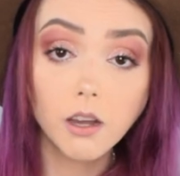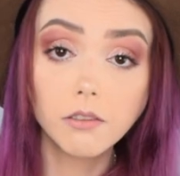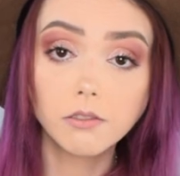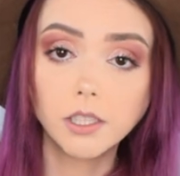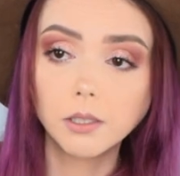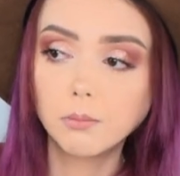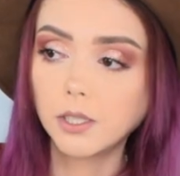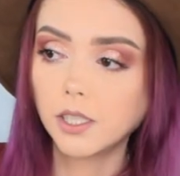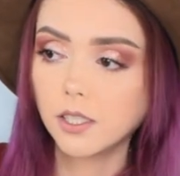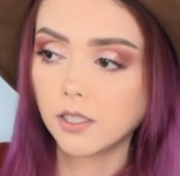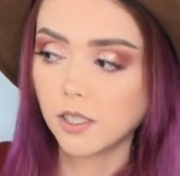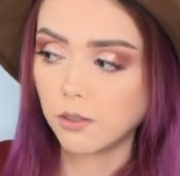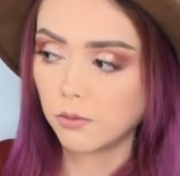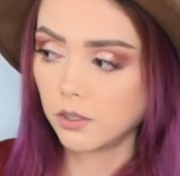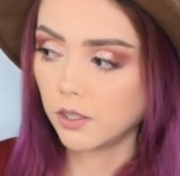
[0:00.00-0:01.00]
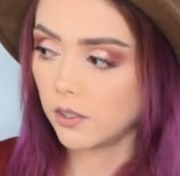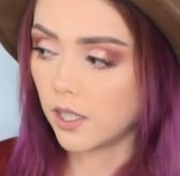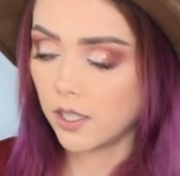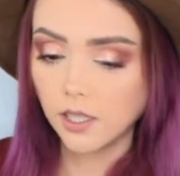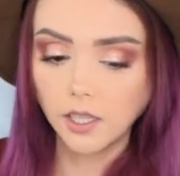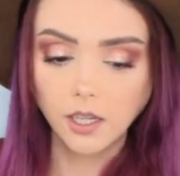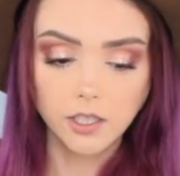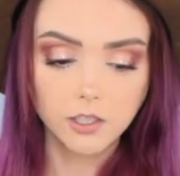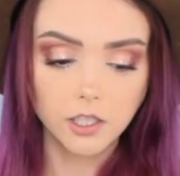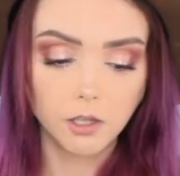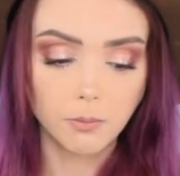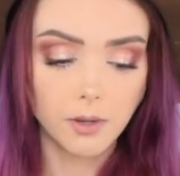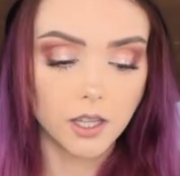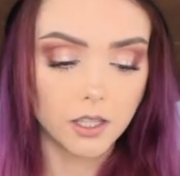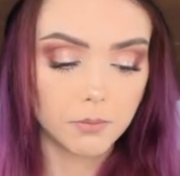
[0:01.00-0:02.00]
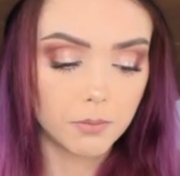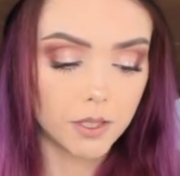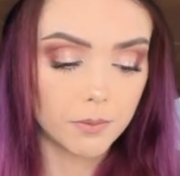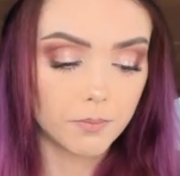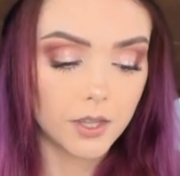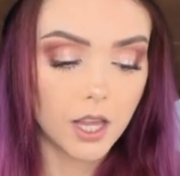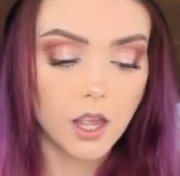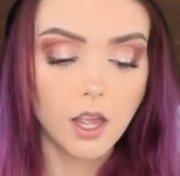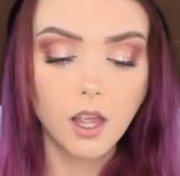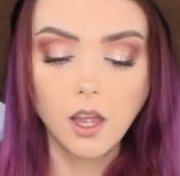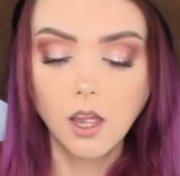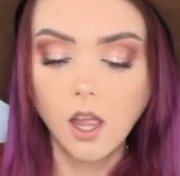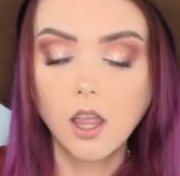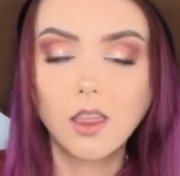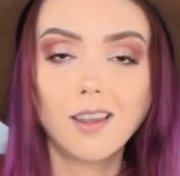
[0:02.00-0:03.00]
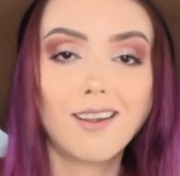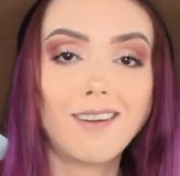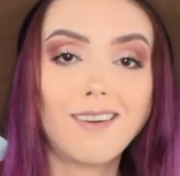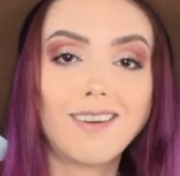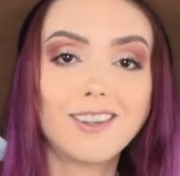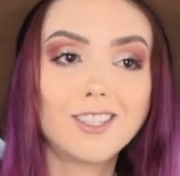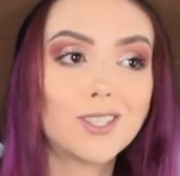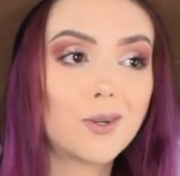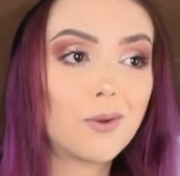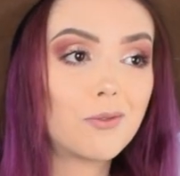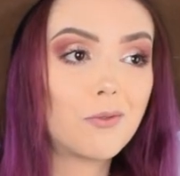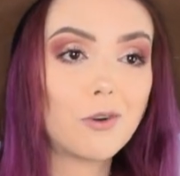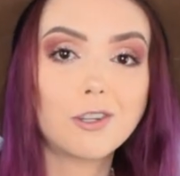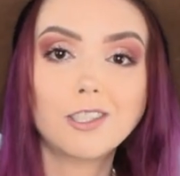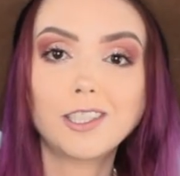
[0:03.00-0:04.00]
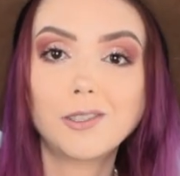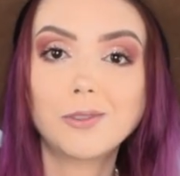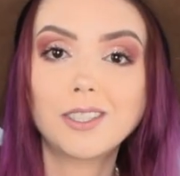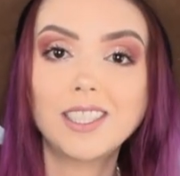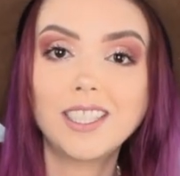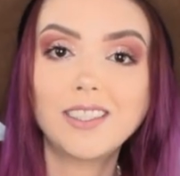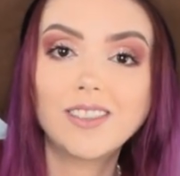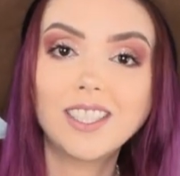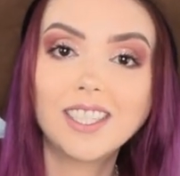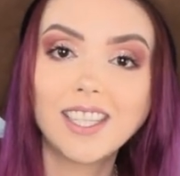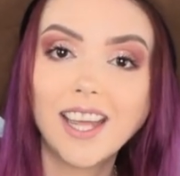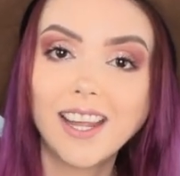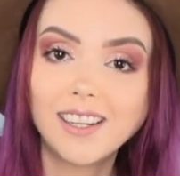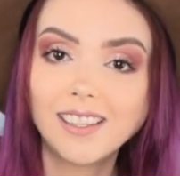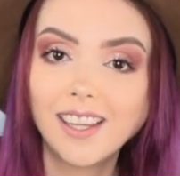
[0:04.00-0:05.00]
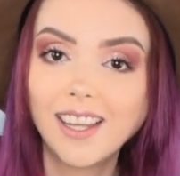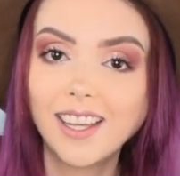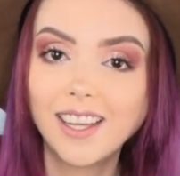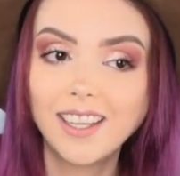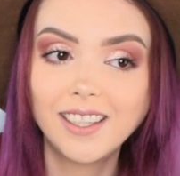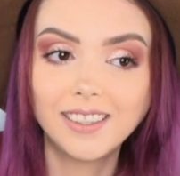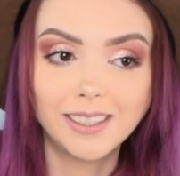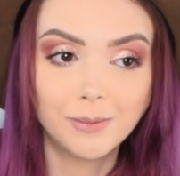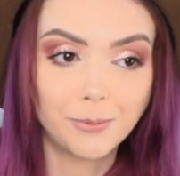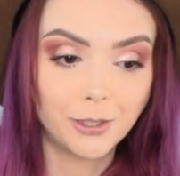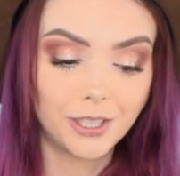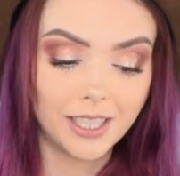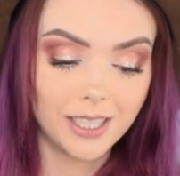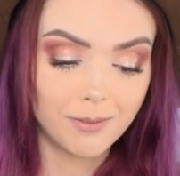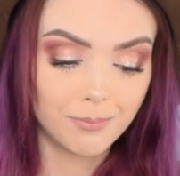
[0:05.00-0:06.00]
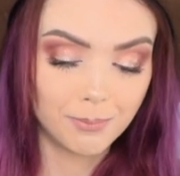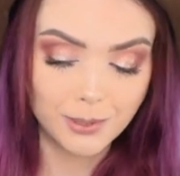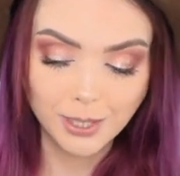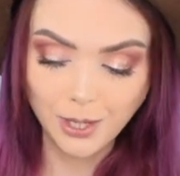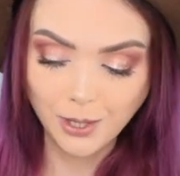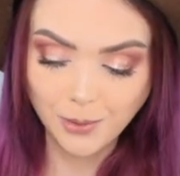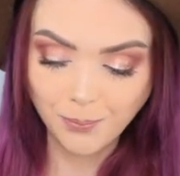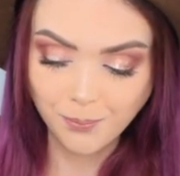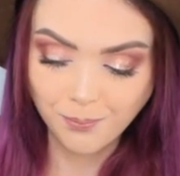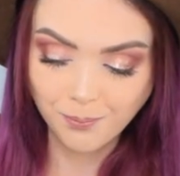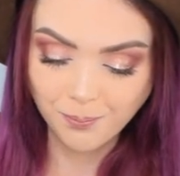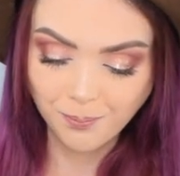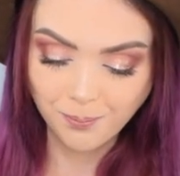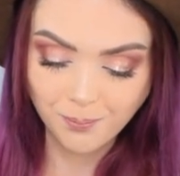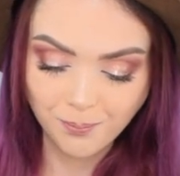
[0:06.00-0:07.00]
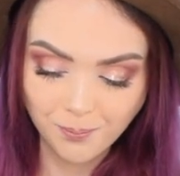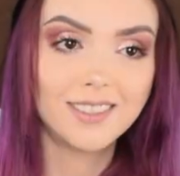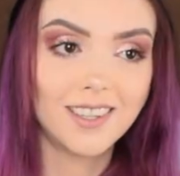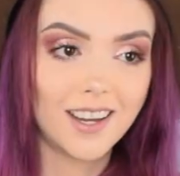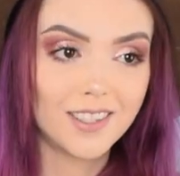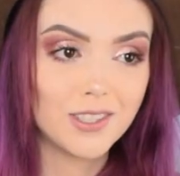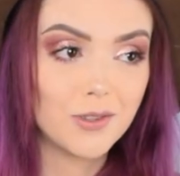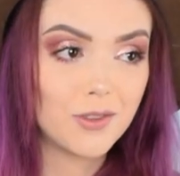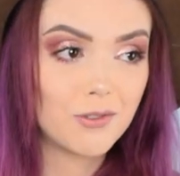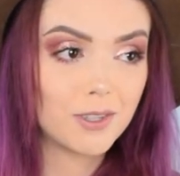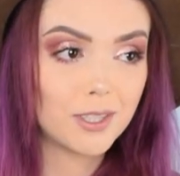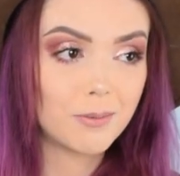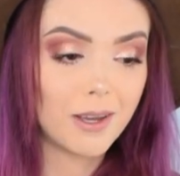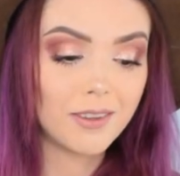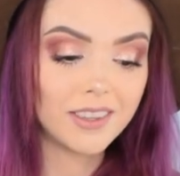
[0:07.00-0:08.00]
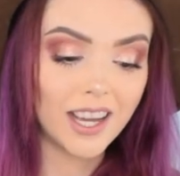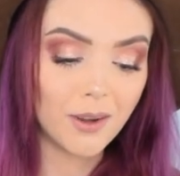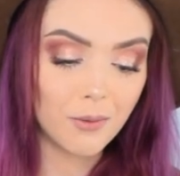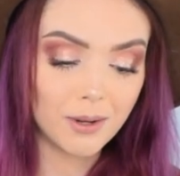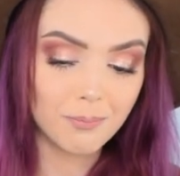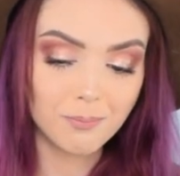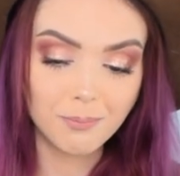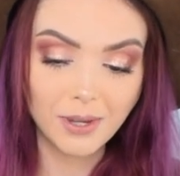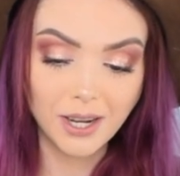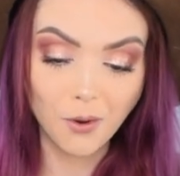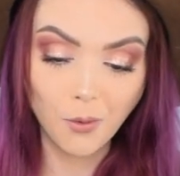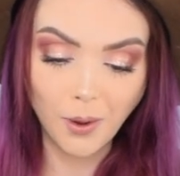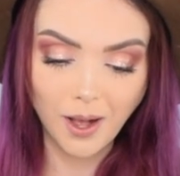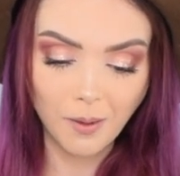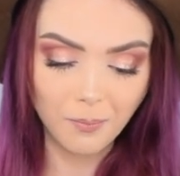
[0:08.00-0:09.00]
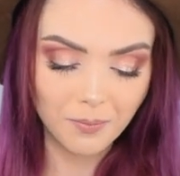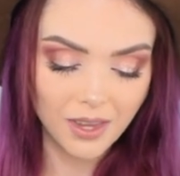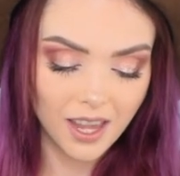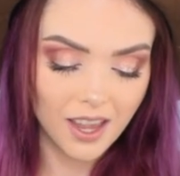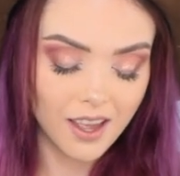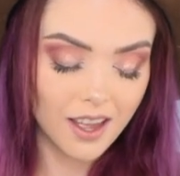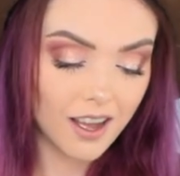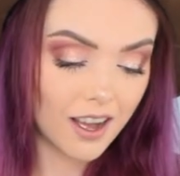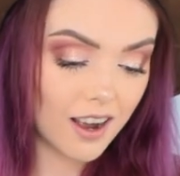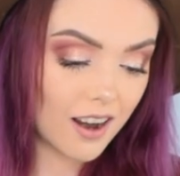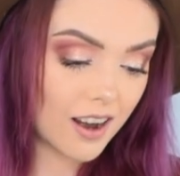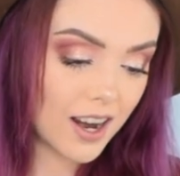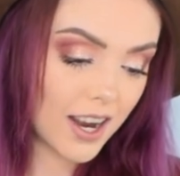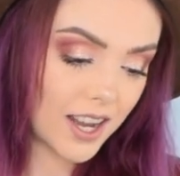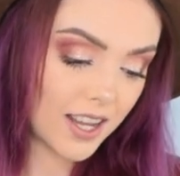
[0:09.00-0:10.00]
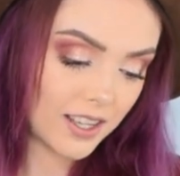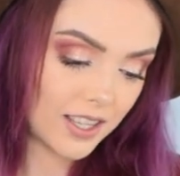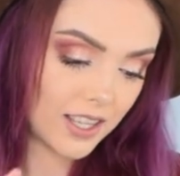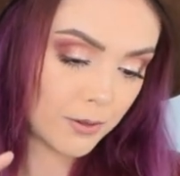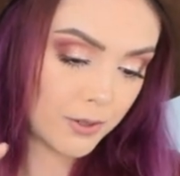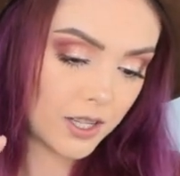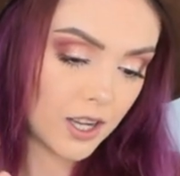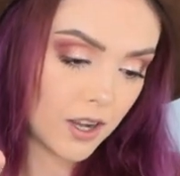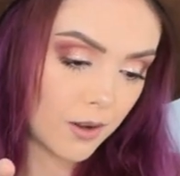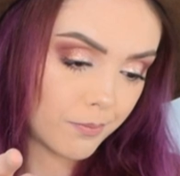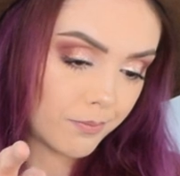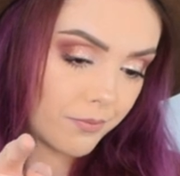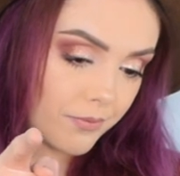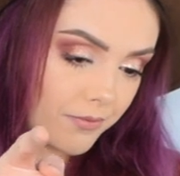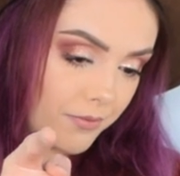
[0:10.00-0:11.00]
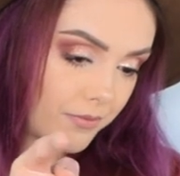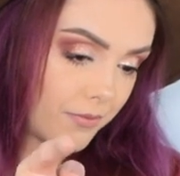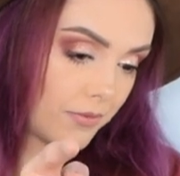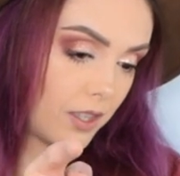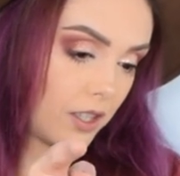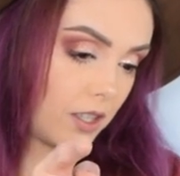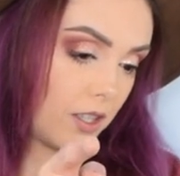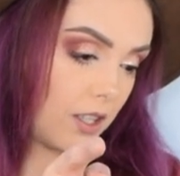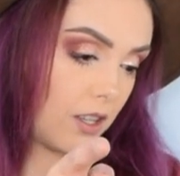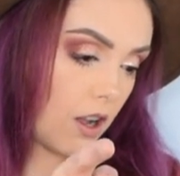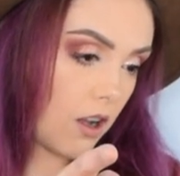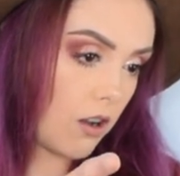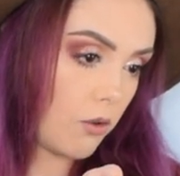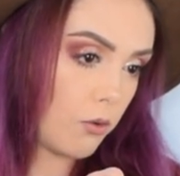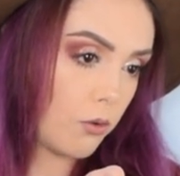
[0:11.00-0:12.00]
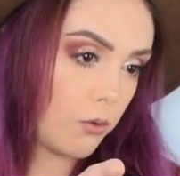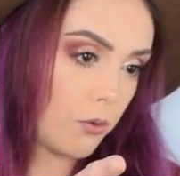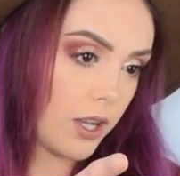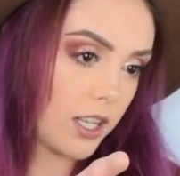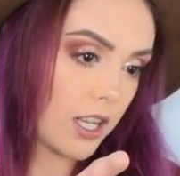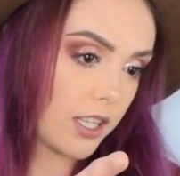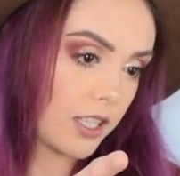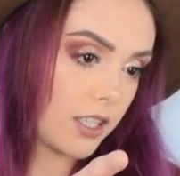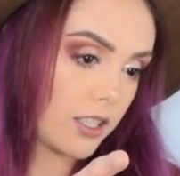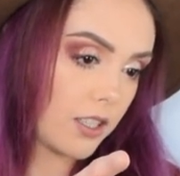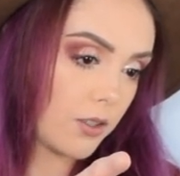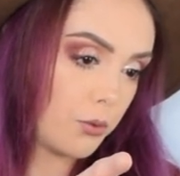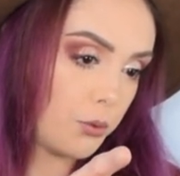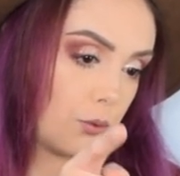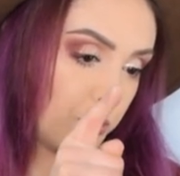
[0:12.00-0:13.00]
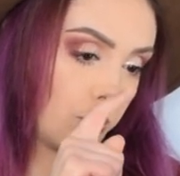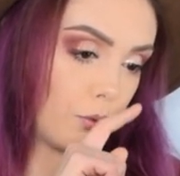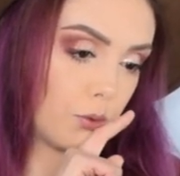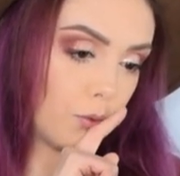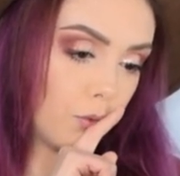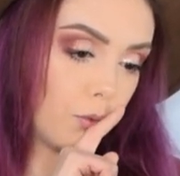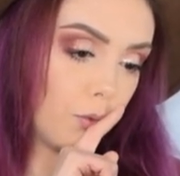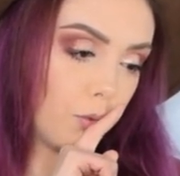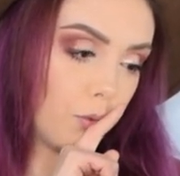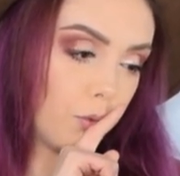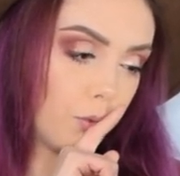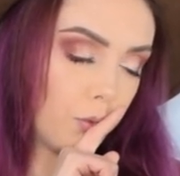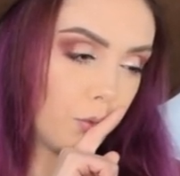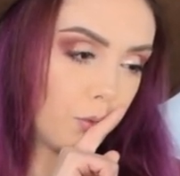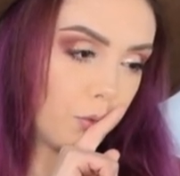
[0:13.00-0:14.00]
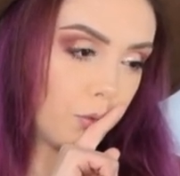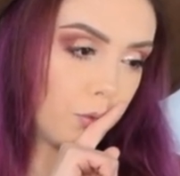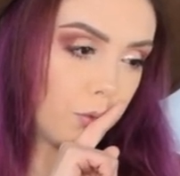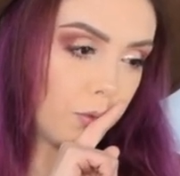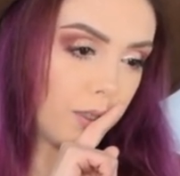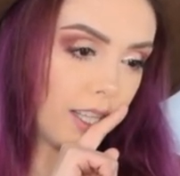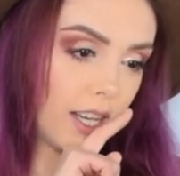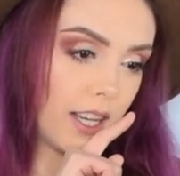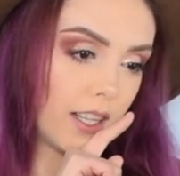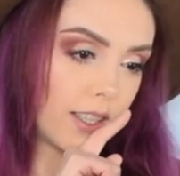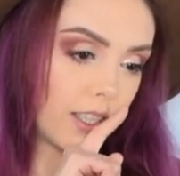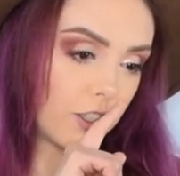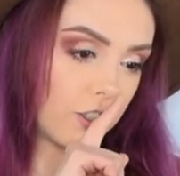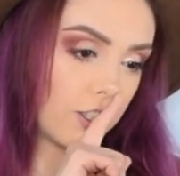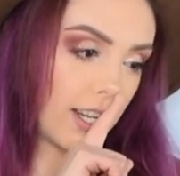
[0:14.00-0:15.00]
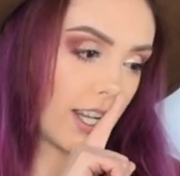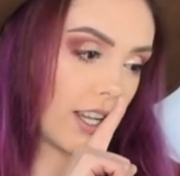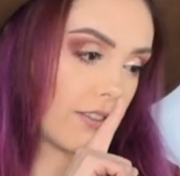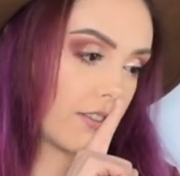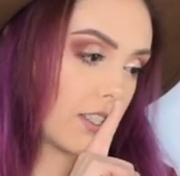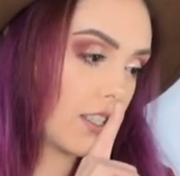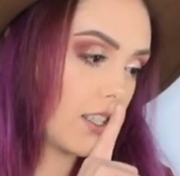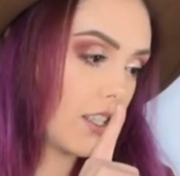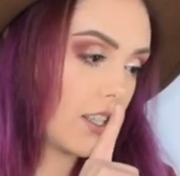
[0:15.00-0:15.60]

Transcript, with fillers: offer it because I really like that eyeshadow palette. But And then I also unfortunately received this Henley lip cream, so not too thrilled about that one, but oh well. All right, here we go. Yeah, oh, I got, ooh. Yeah, I got the shaft.